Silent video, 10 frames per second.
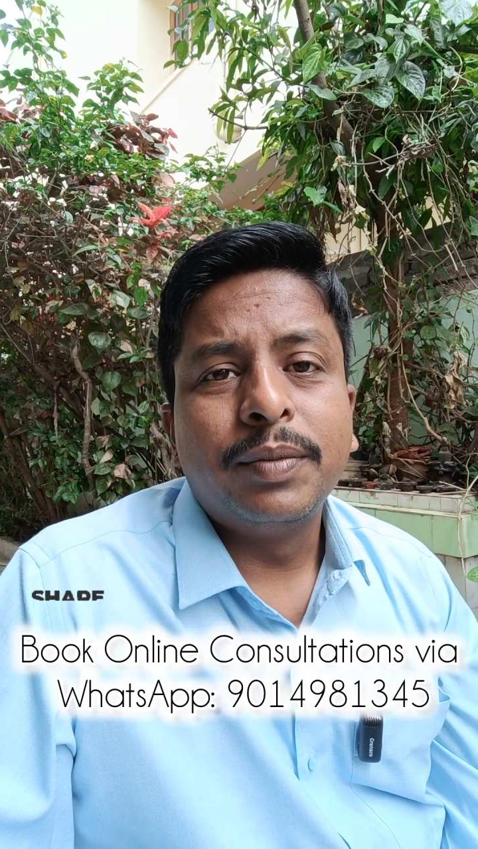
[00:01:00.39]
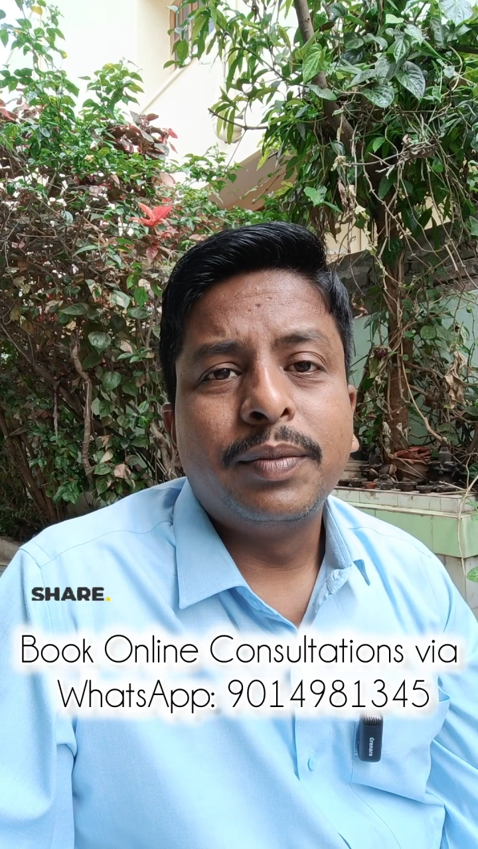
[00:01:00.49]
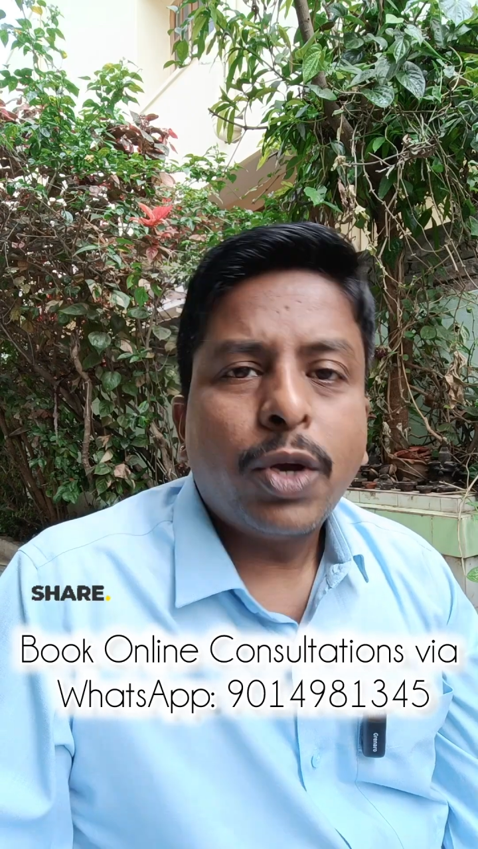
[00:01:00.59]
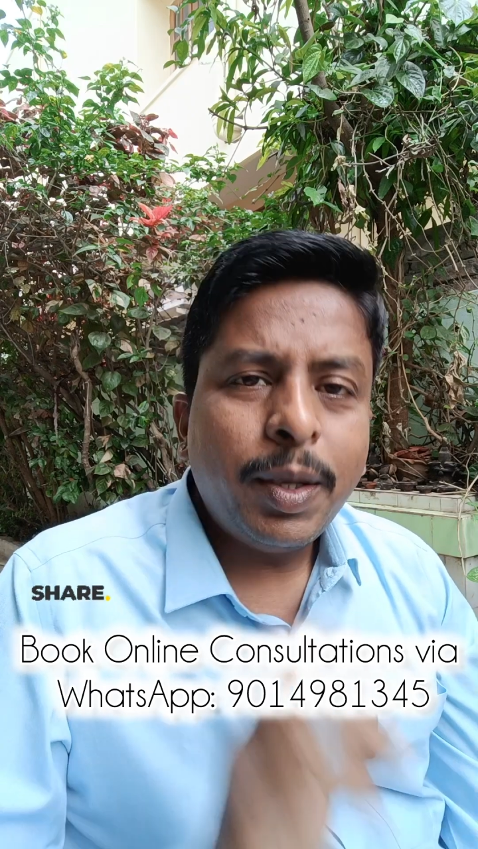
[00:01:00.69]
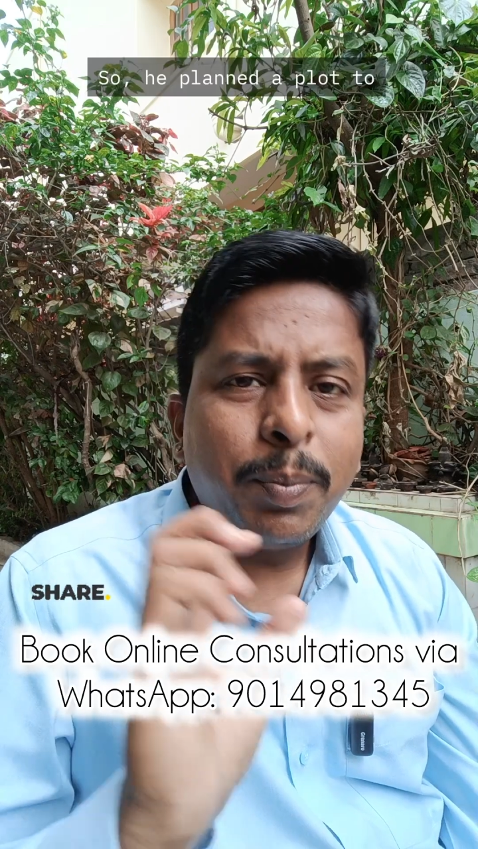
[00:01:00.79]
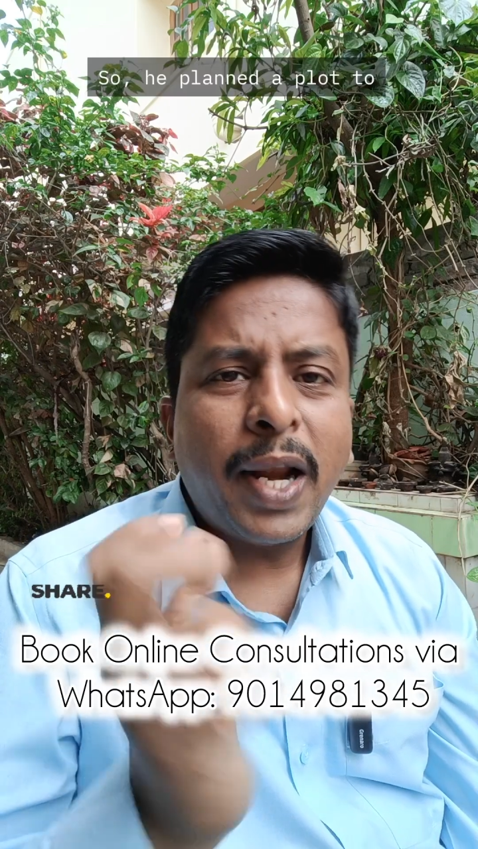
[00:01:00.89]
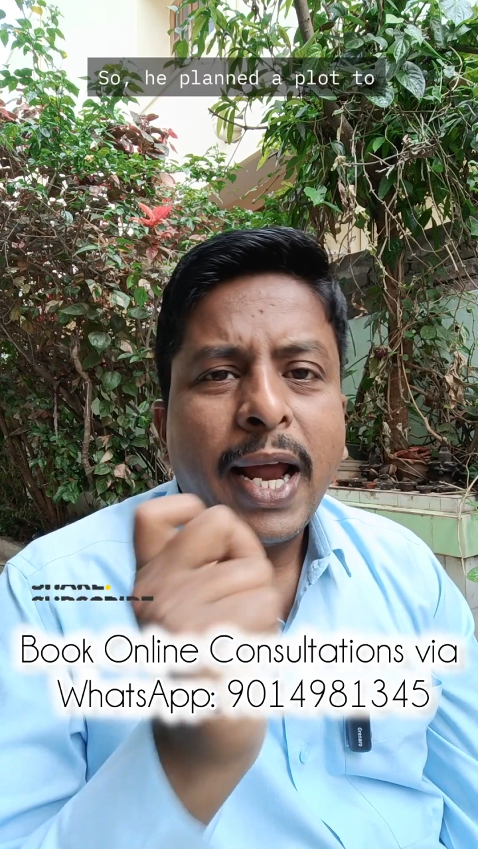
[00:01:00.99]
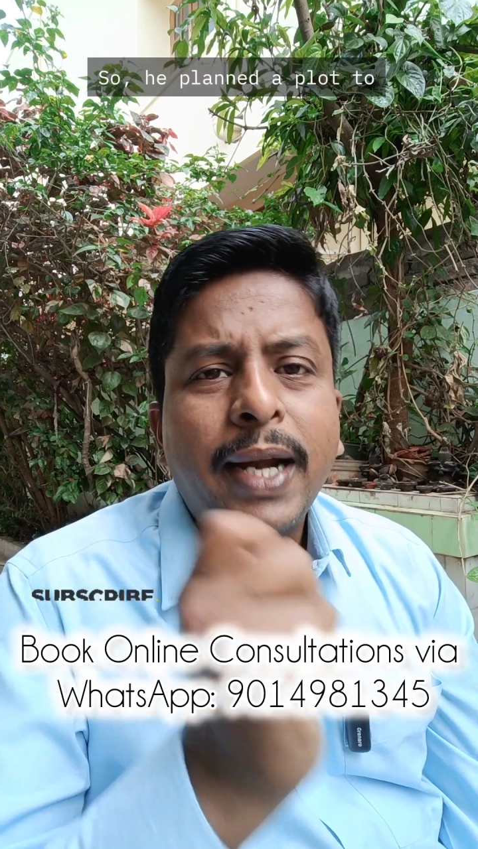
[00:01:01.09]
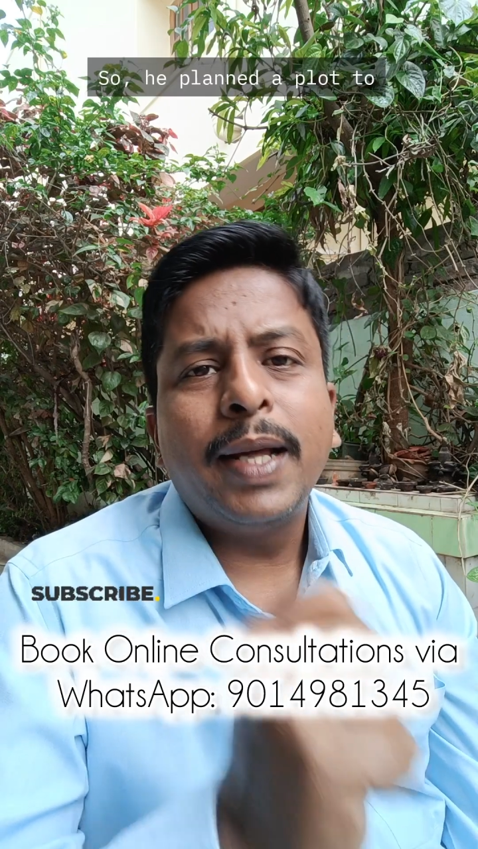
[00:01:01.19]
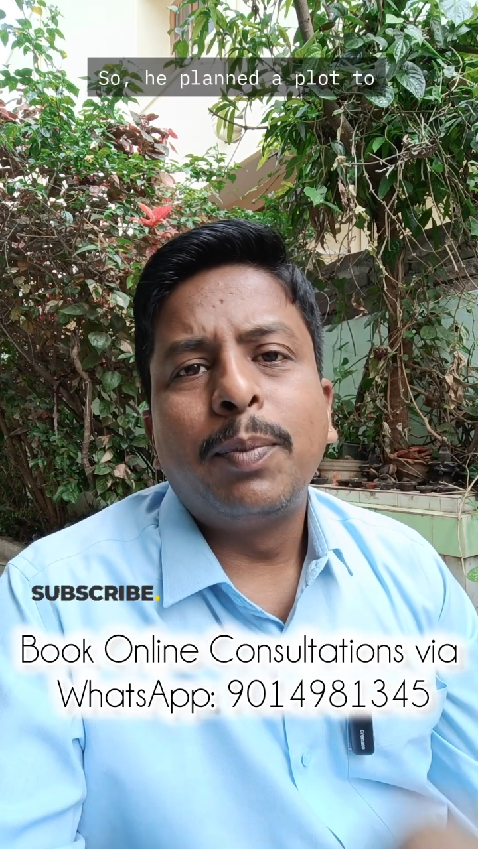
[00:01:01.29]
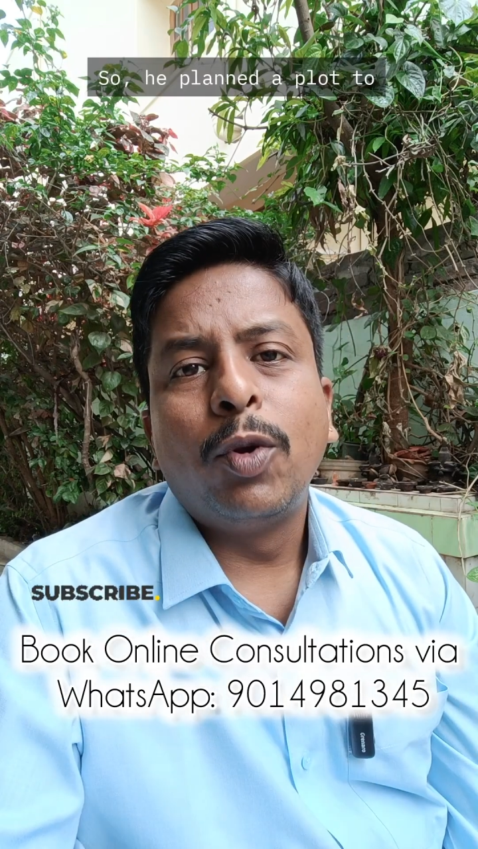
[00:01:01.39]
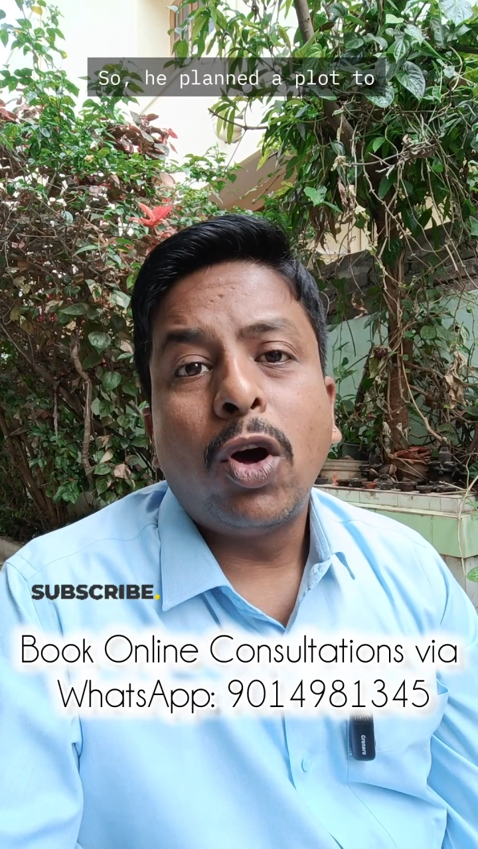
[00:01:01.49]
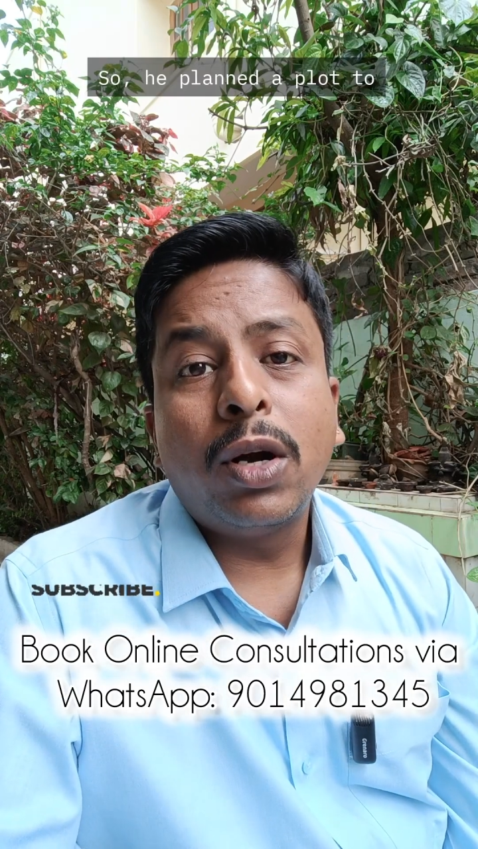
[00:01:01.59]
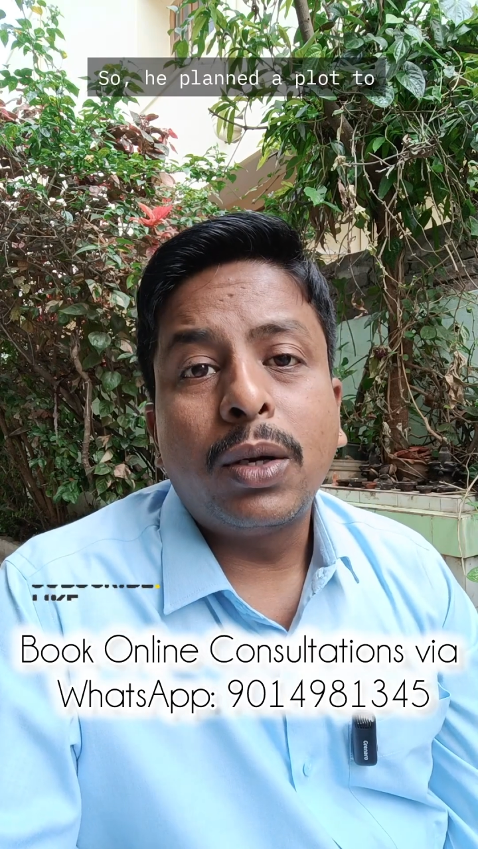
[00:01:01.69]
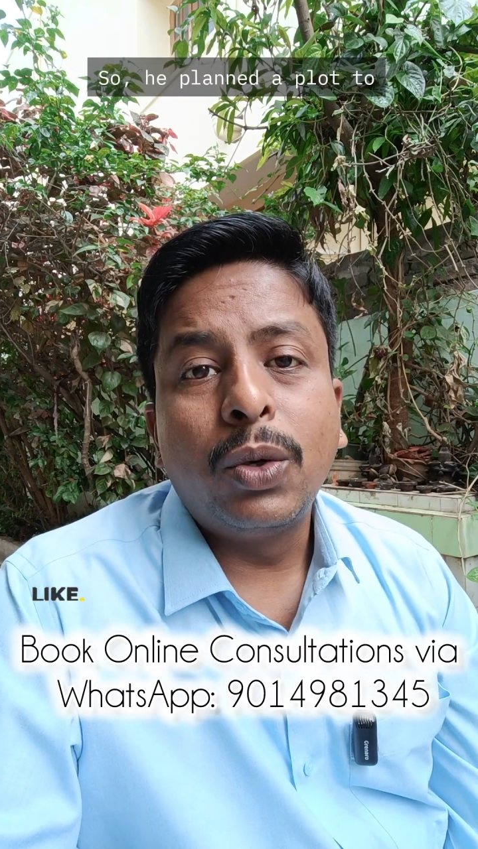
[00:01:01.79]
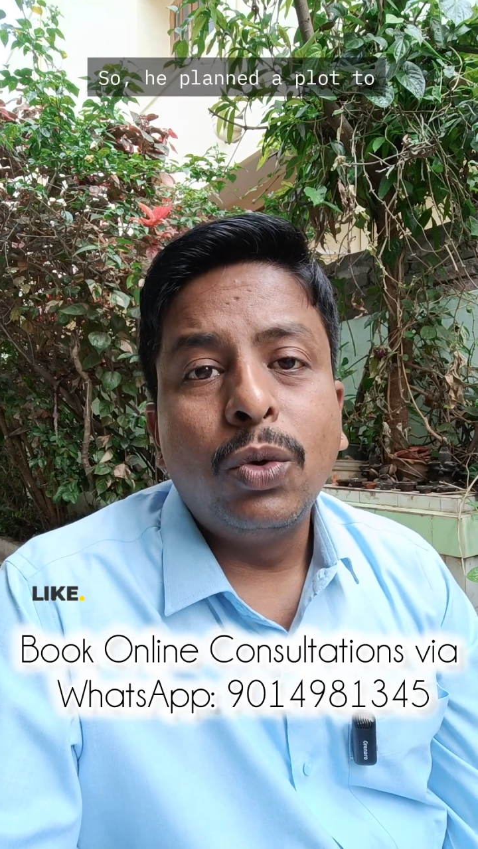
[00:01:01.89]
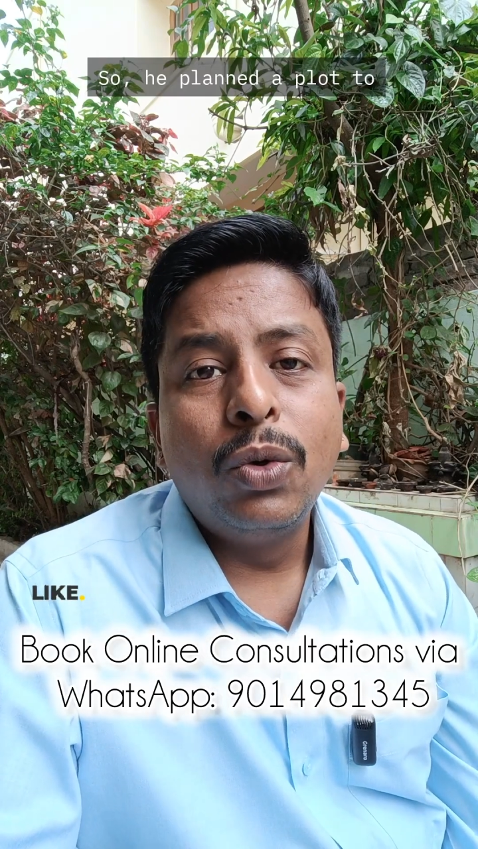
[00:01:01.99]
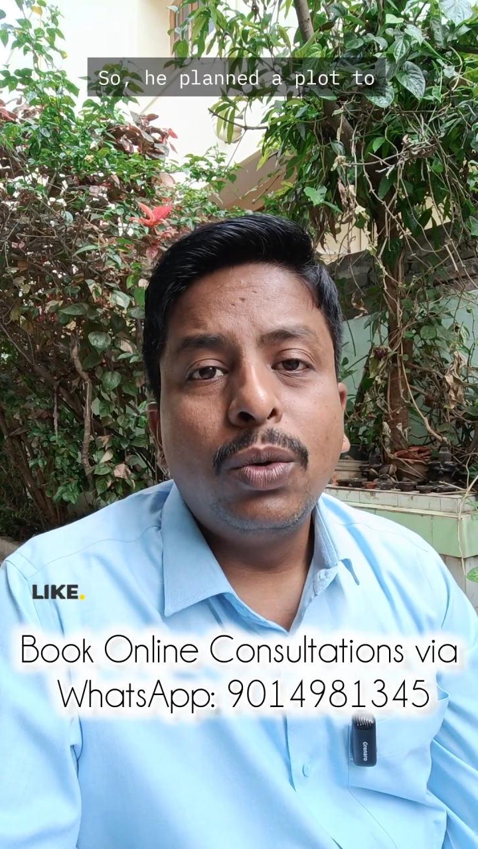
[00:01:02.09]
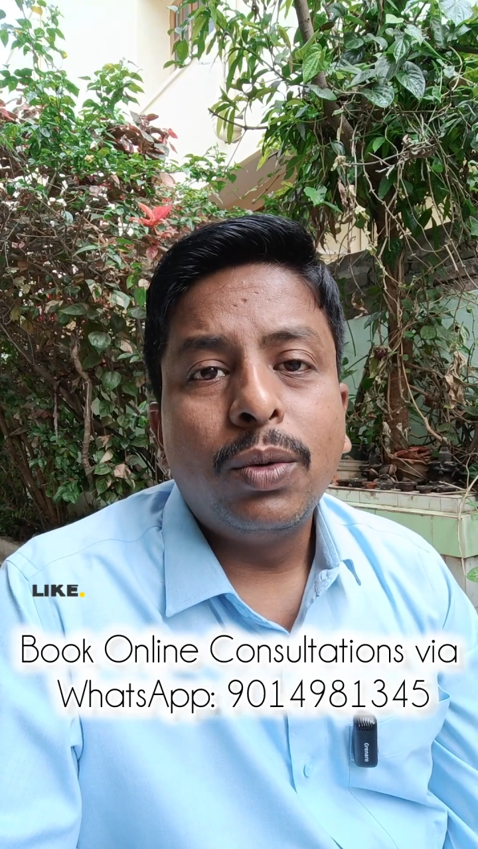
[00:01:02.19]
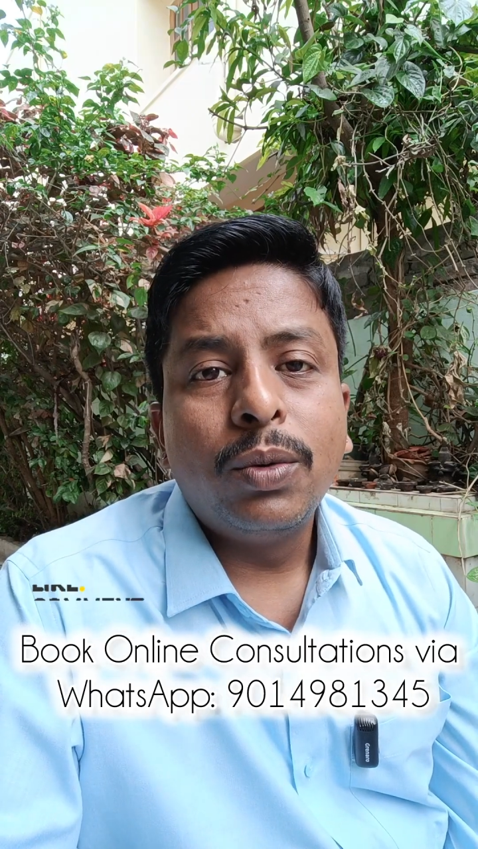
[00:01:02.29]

So he planned a plot to